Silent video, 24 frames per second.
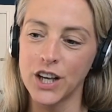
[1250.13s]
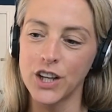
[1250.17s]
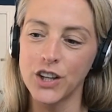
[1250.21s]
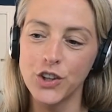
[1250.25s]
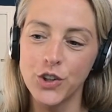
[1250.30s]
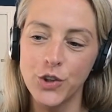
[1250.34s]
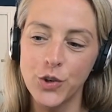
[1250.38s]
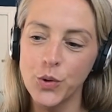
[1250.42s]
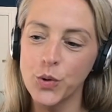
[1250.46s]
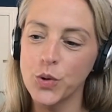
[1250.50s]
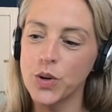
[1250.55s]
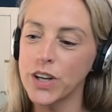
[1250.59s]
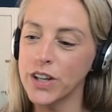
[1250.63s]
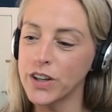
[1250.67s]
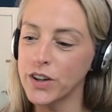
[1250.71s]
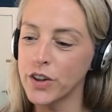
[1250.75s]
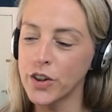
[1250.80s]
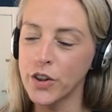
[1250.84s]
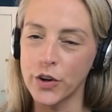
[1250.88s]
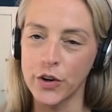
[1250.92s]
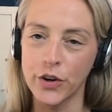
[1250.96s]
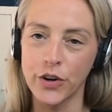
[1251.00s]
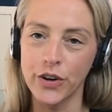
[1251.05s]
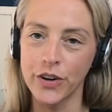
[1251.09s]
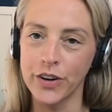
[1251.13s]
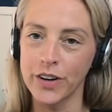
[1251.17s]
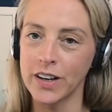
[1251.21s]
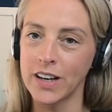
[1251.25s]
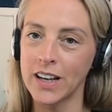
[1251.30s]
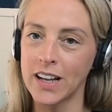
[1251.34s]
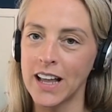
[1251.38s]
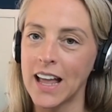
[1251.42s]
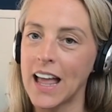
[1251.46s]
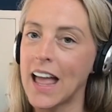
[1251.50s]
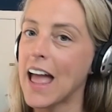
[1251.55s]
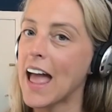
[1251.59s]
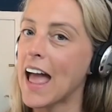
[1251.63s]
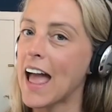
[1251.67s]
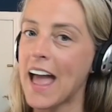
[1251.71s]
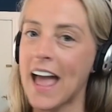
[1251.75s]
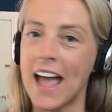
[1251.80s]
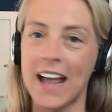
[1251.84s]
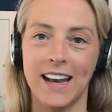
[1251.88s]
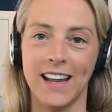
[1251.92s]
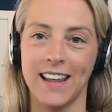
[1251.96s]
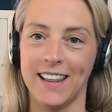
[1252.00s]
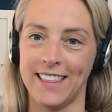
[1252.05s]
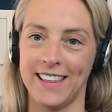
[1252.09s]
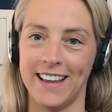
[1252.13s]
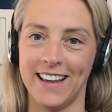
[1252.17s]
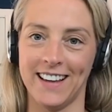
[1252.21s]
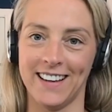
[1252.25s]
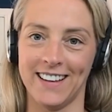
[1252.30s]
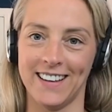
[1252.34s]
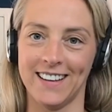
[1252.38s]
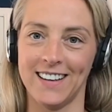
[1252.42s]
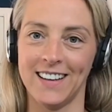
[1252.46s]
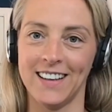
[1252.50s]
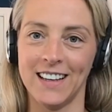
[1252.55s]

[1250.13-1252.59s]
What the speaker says: you can learn anything.